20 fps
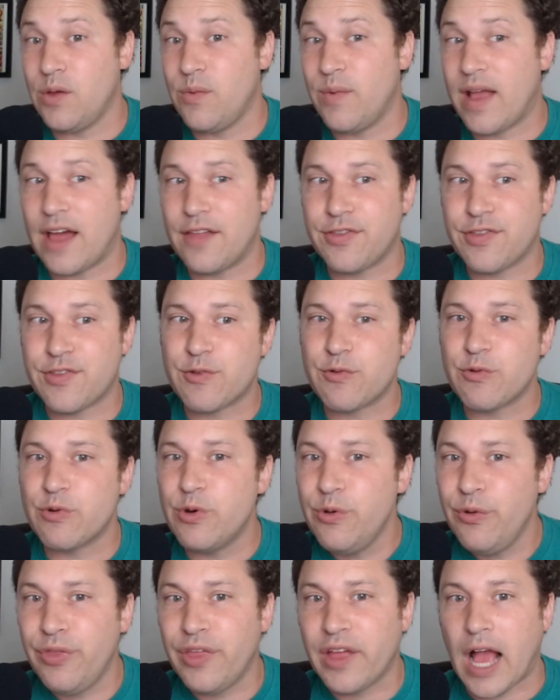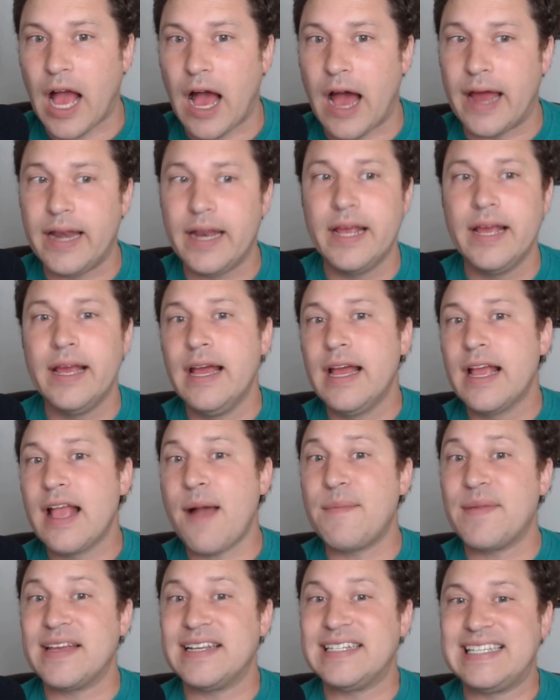we got through the cut,
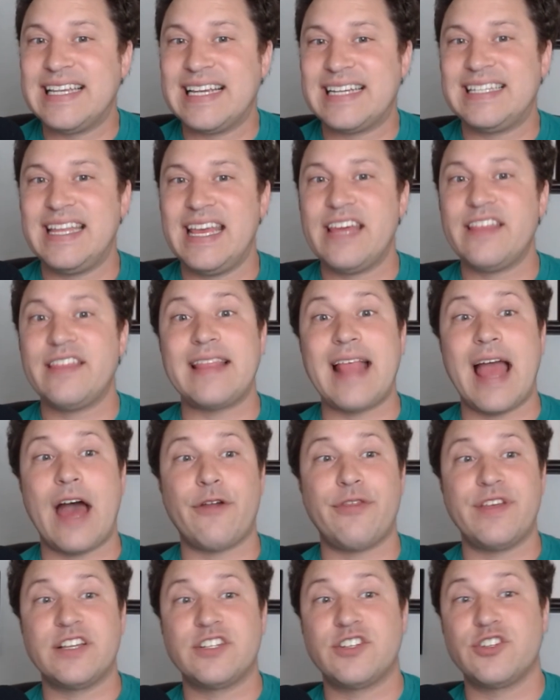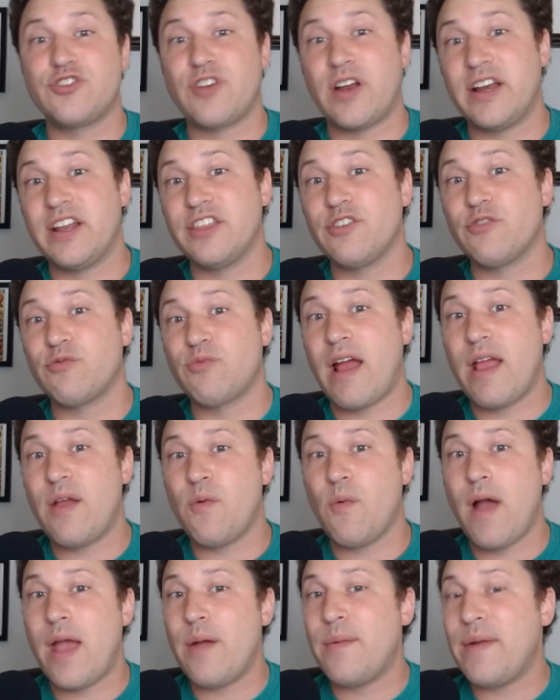coming in 60th. Now things are trending the right
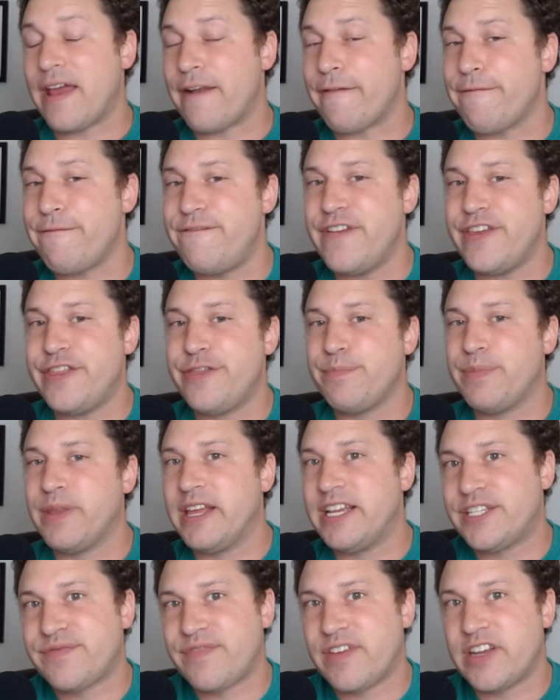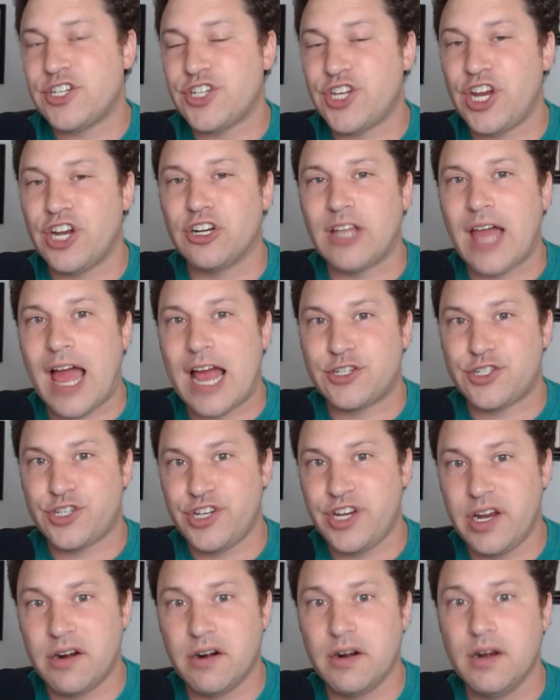way. We had a fifth-place finish here last
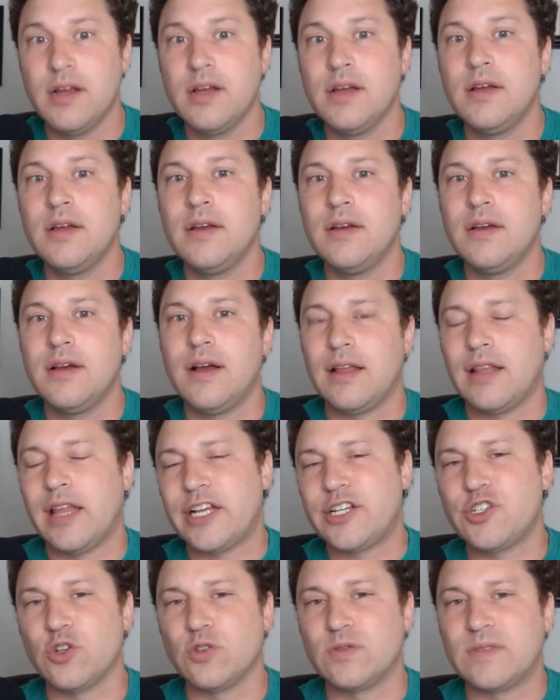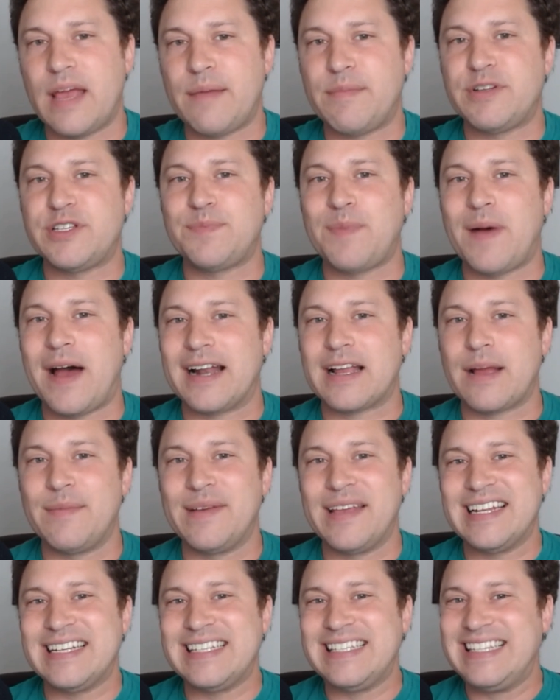year. I like Joel Damon's spot,
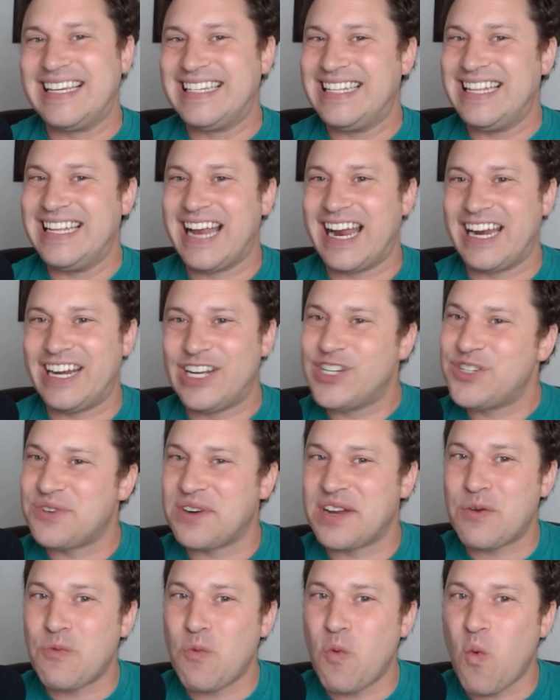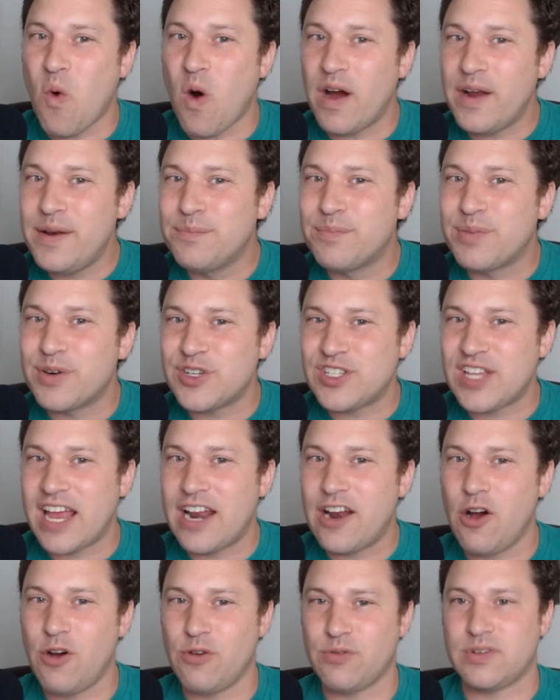coming in 6,901%
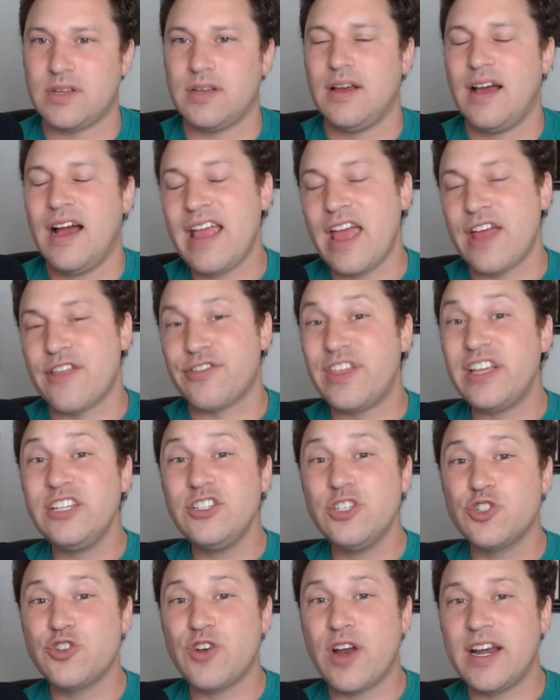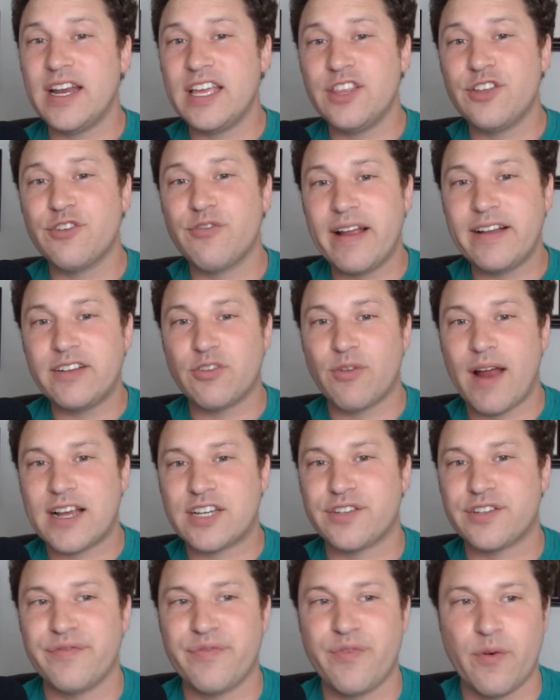owned. Again, things are trending in the right
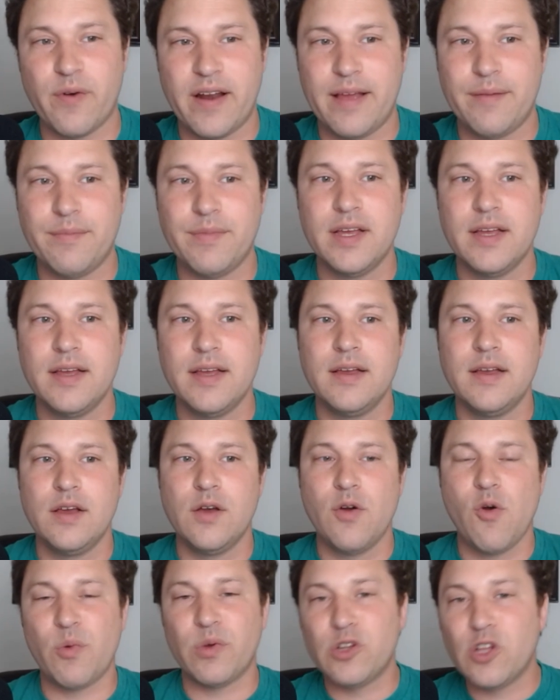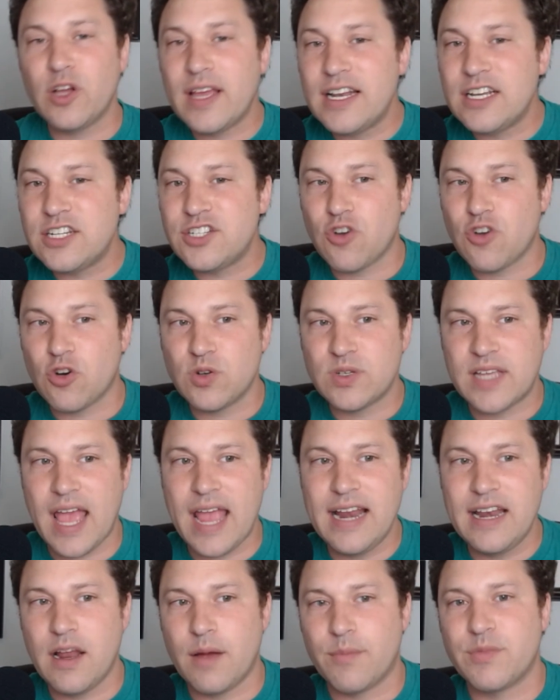direction for him. When we look at his strokes
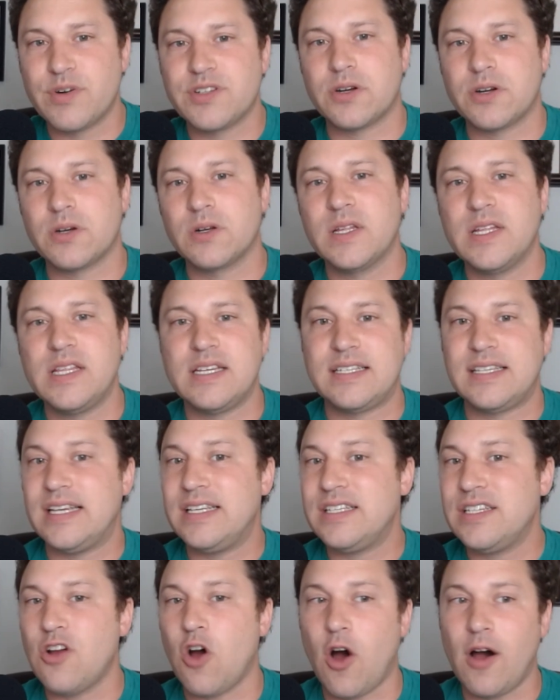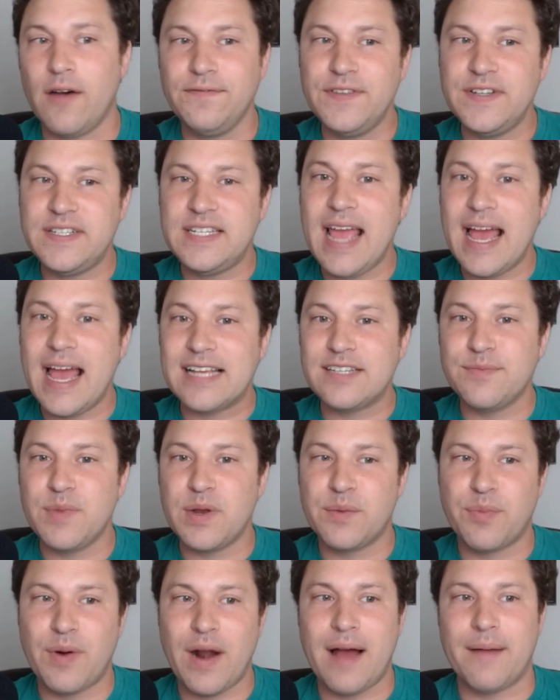gain numbers earlier this season, off the tee hasn't been
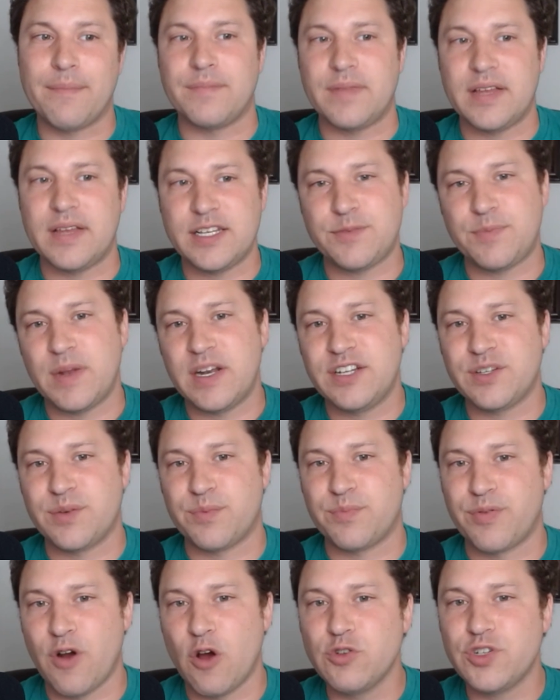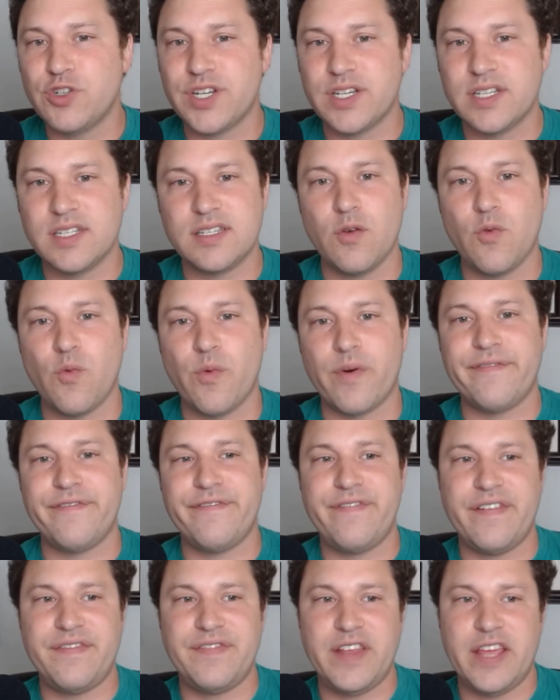a problem. It's been his approaches,
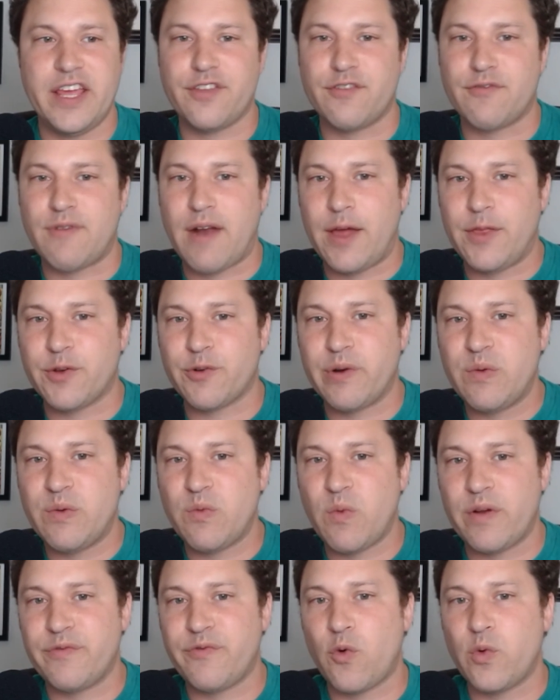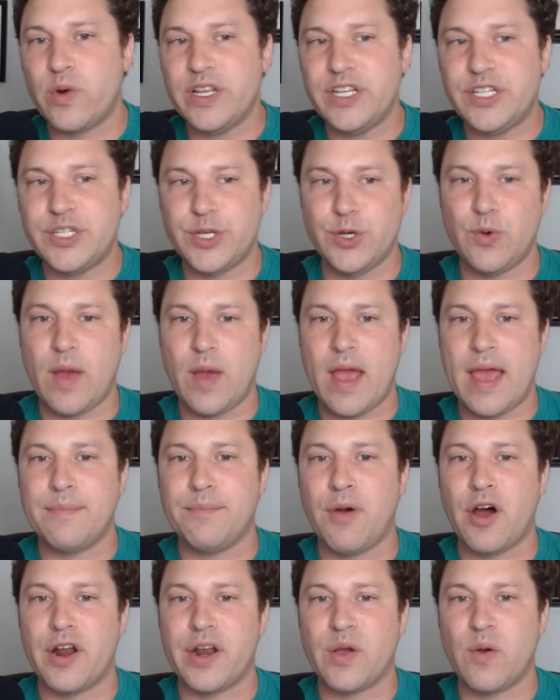150th, around the green, 142, and
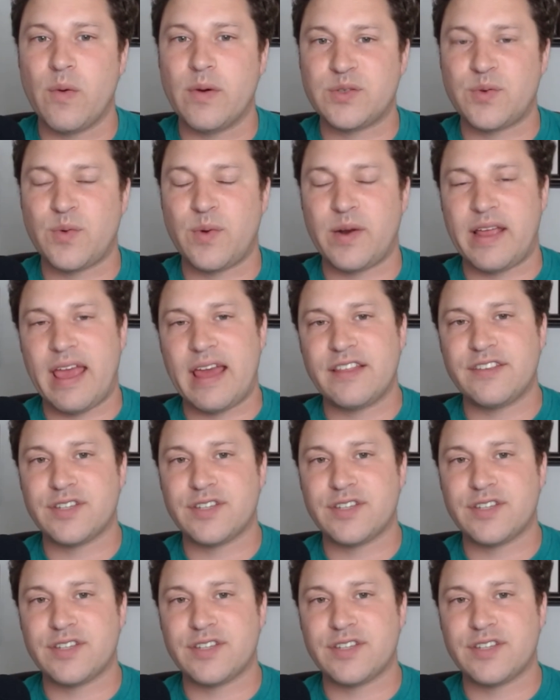putting 128th.